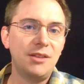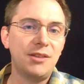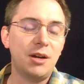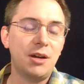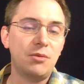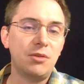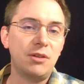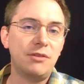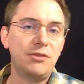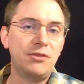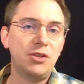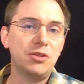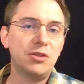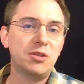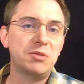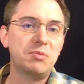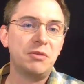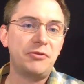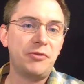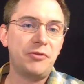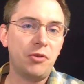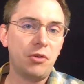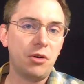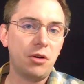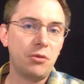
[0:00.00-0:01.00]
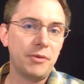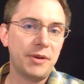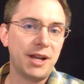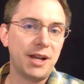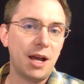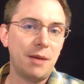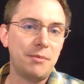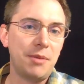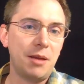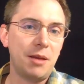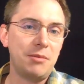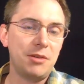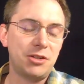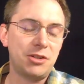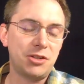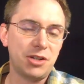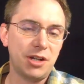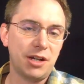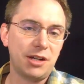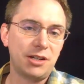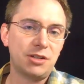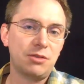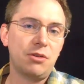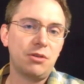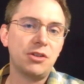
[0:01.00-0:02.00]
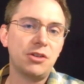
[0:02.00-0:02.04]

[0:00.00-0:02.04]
that we've used before when we got baby chicks.